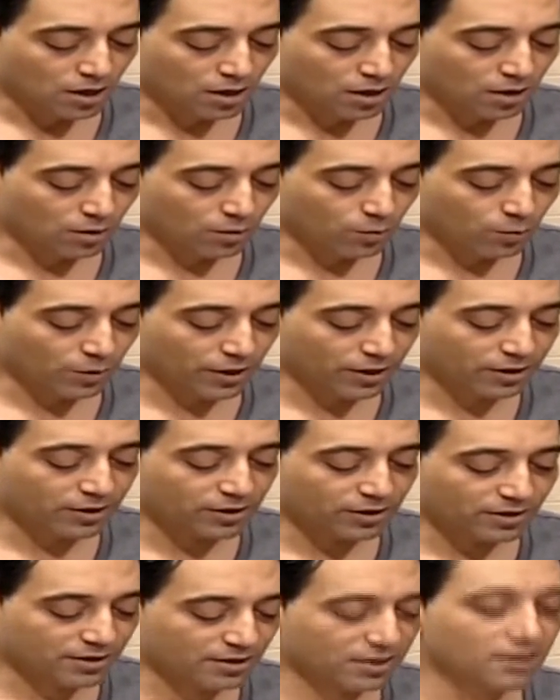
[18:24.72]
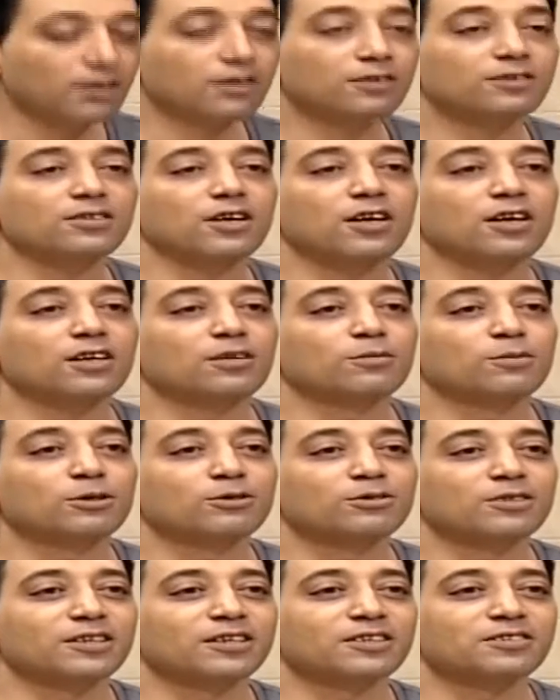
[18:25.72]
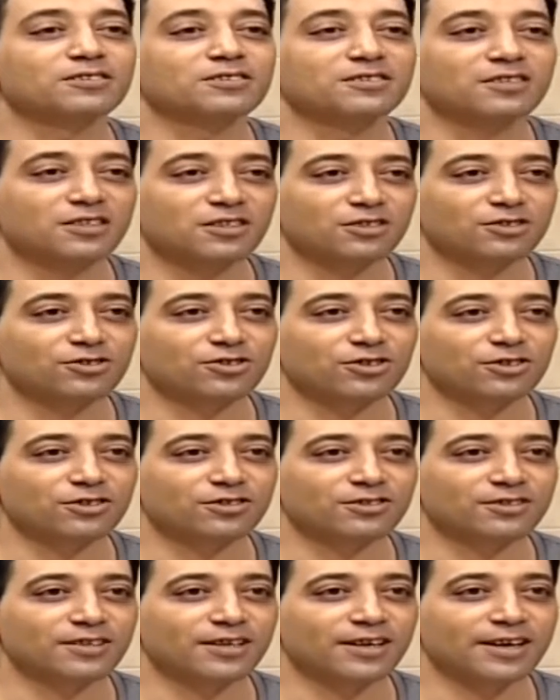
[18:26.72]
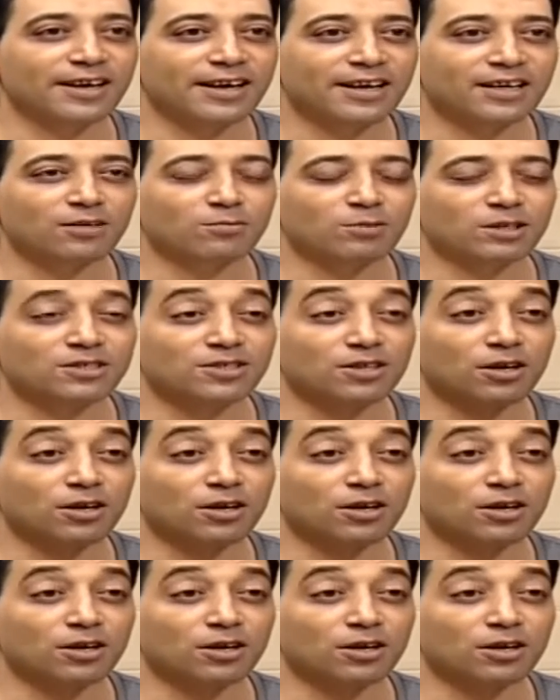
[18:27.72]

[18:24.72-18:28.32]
we're still talking about endangered animals.